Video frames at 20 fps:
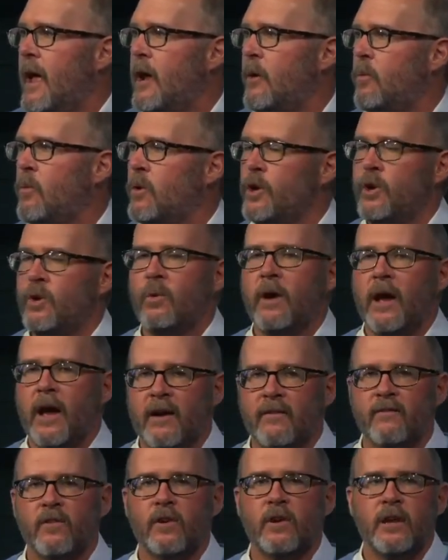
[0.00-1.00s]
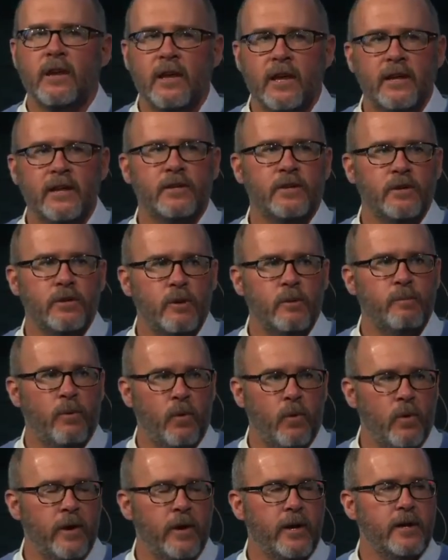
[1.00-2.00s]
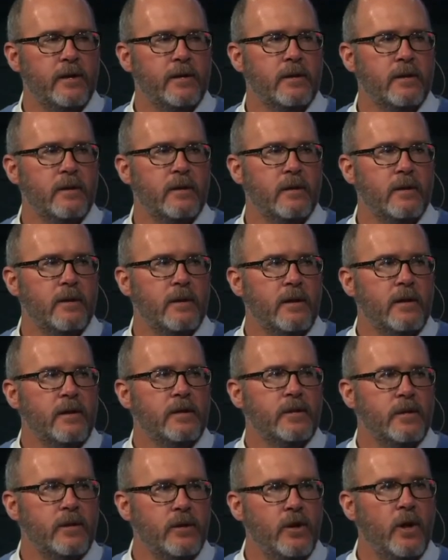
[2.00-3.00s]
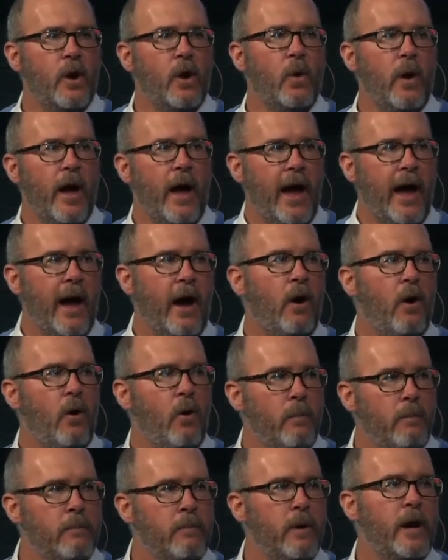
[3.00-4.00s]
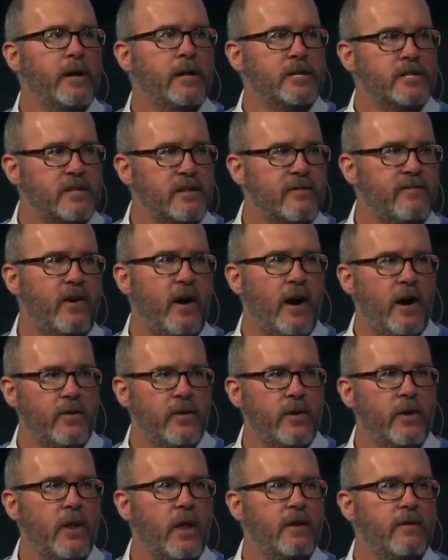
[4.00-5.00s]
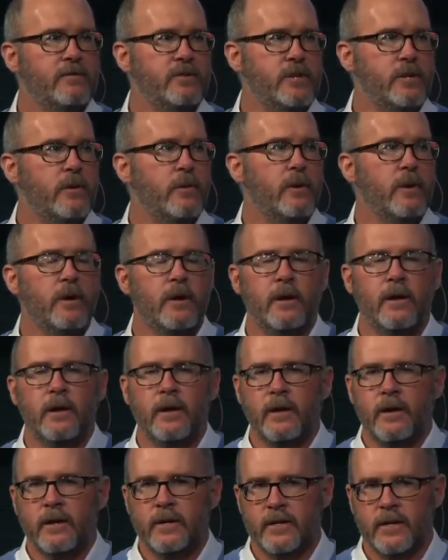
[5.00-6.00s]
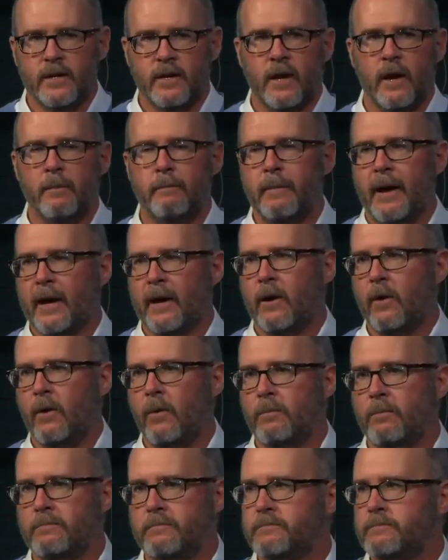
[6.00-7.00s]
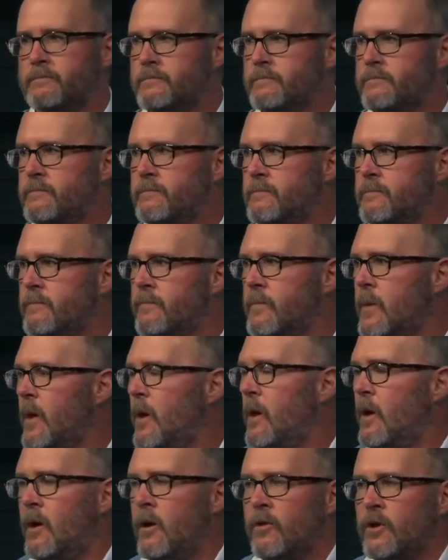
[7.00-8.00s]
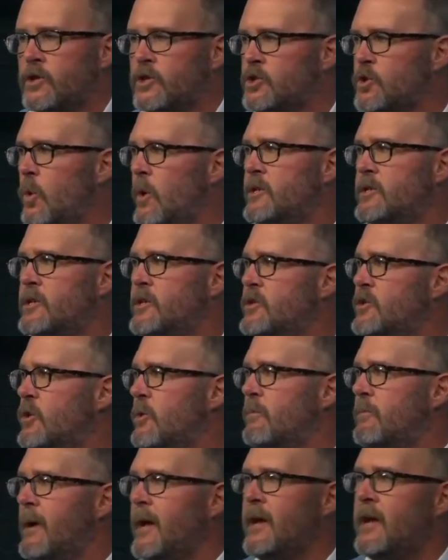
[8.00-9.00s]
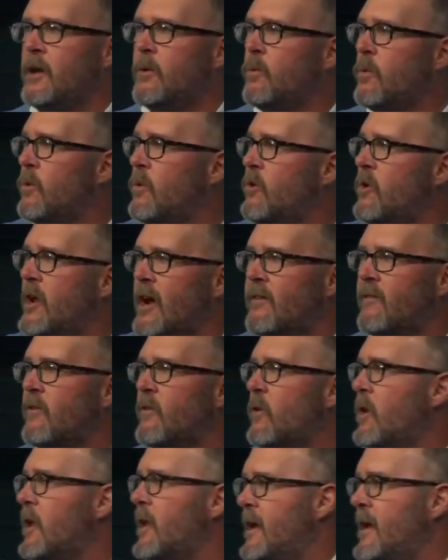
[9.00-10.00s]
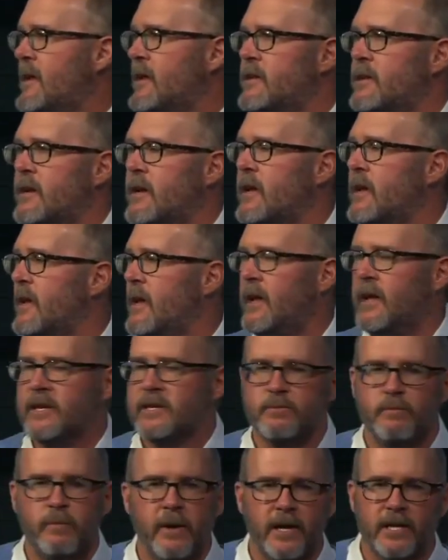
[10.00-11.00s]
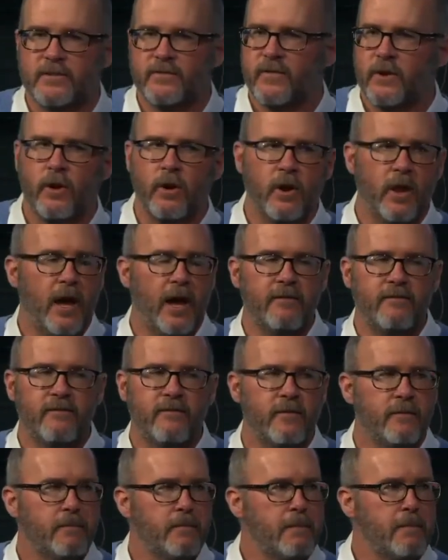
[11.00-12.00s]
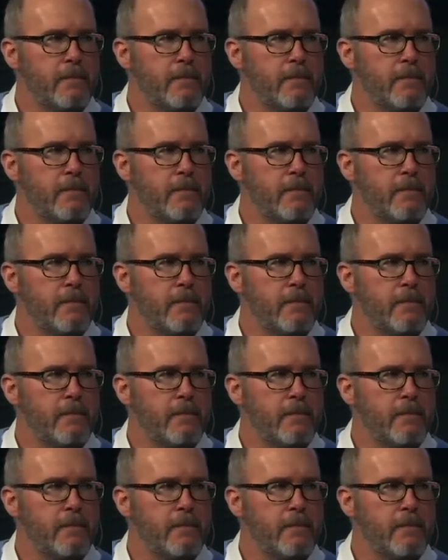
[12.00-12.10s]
And will you ever get to the point to know how much the Father loves you to come back home? The choices you're making will never lead to his best for your life.